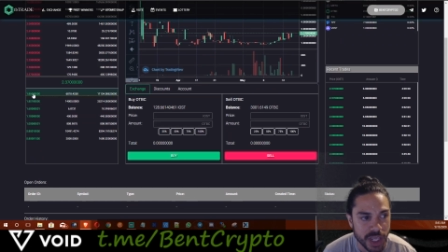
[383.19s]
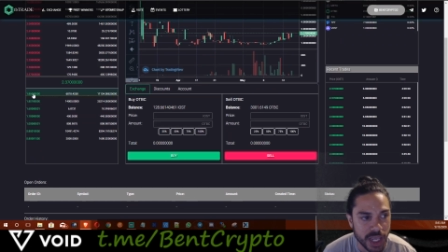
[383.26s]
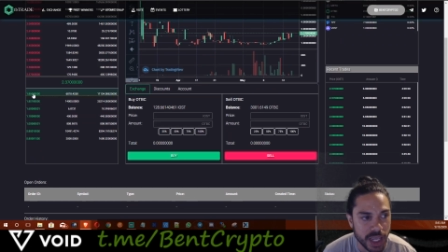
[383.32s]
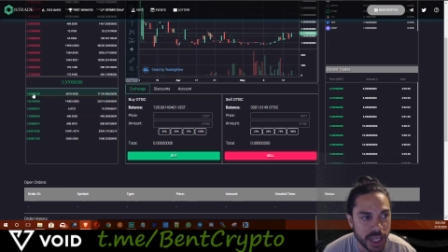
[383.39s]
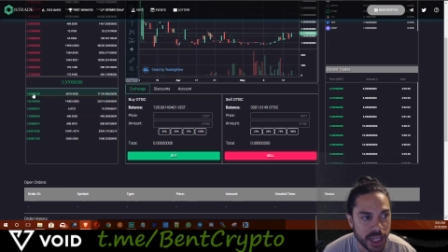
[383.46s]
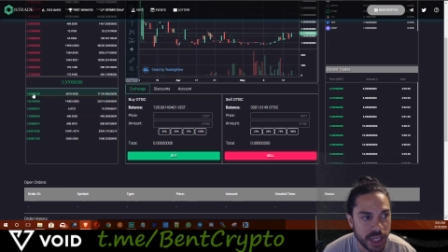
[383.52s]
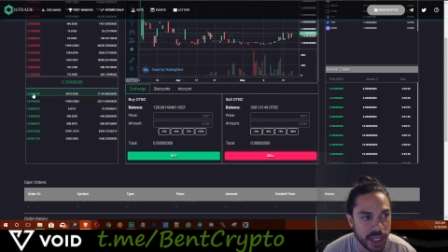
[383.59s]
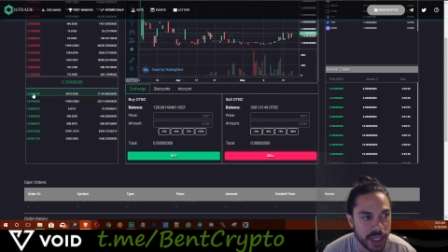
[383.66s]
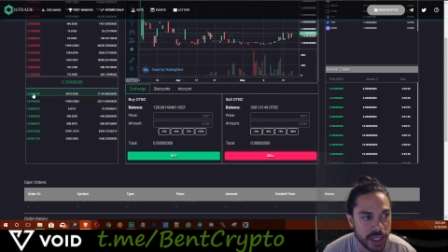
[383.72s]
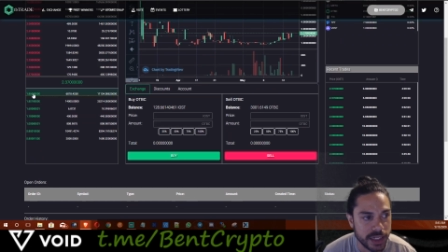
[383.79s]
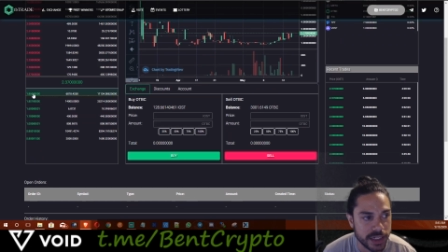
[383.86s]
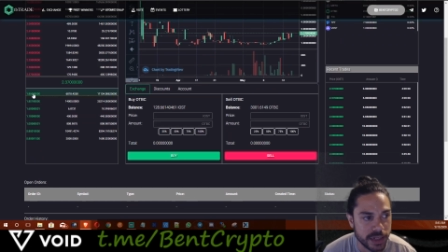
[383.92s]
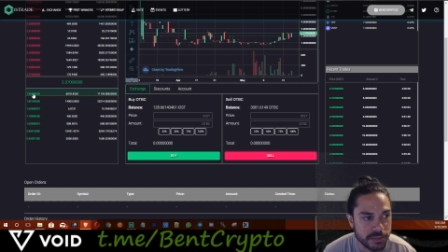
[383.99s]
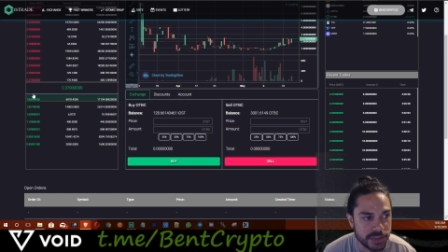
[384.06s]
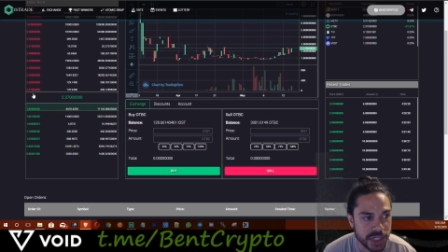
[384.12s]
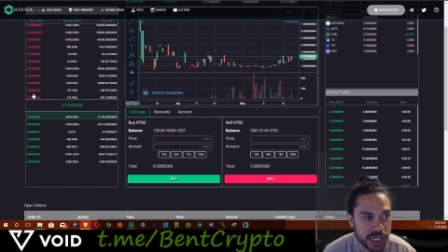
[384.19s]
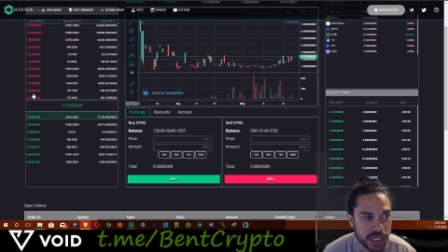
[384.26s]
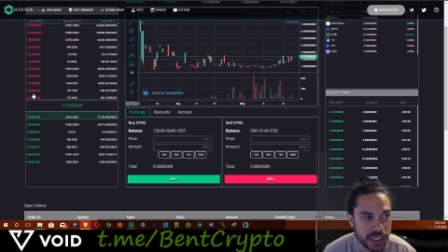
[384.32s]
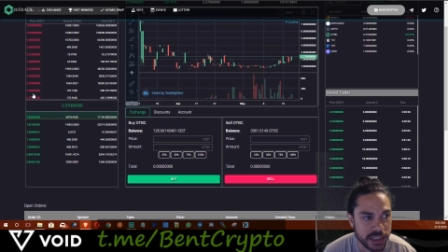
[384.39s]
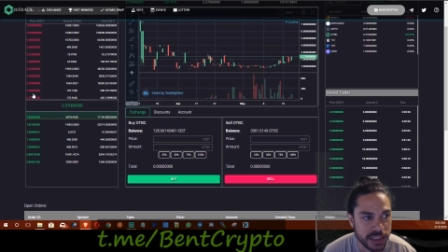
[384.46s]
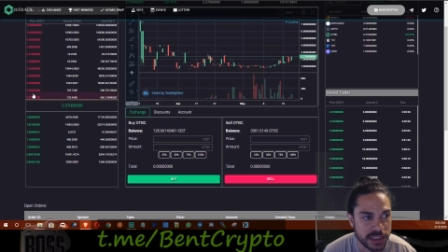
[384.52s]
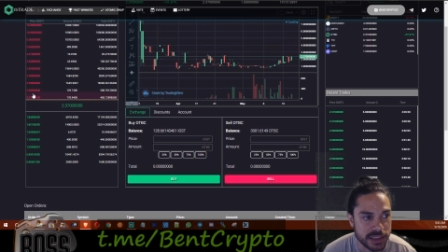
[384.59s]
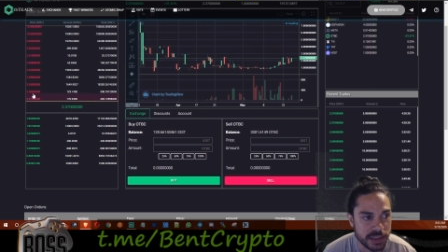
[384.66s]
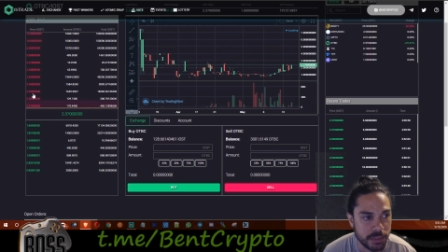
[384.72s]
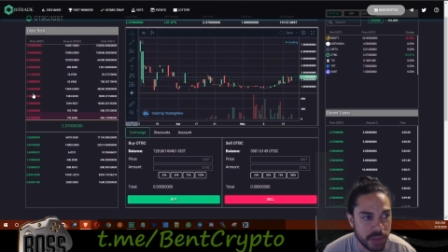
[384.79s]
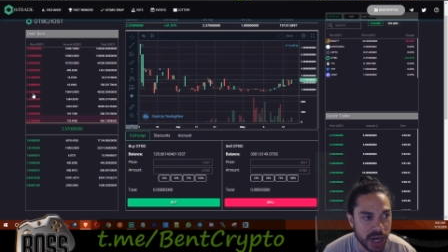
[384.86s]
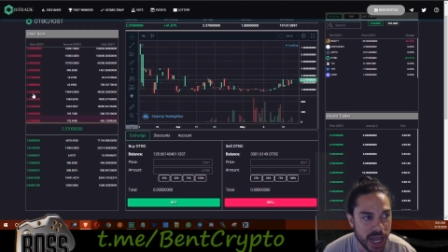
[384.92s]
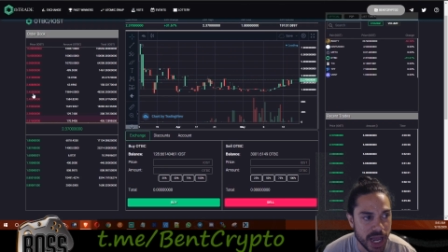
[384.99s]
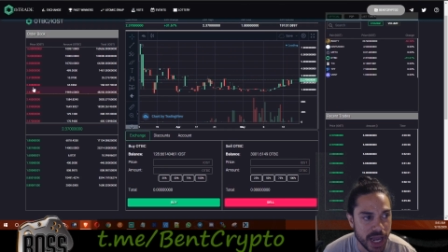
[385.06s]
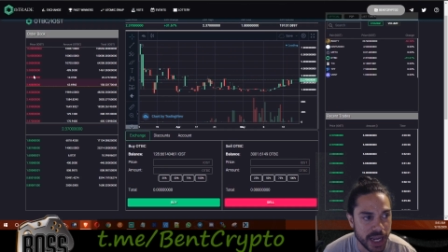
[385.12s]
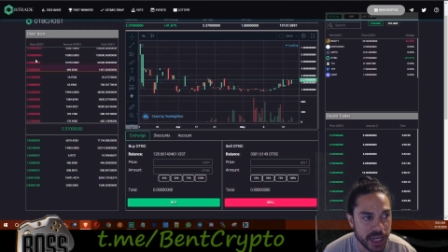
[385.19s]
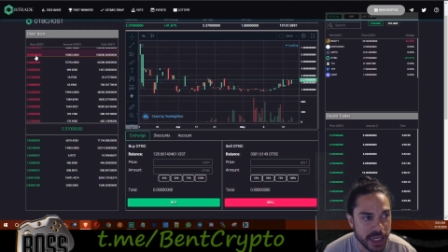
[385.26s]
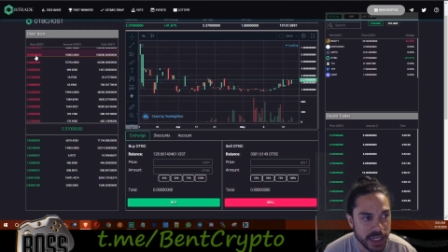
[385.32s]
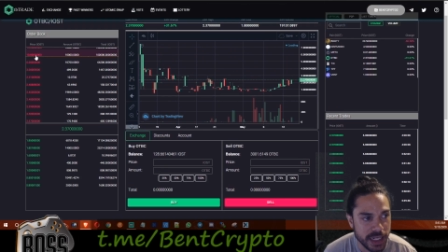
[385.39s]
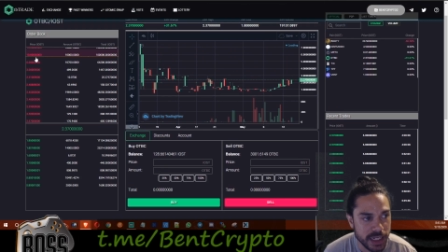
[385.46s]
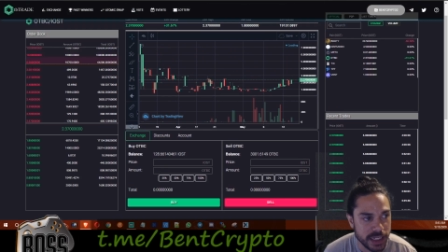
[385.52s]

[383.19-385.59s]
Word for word: And I'm checking the supply.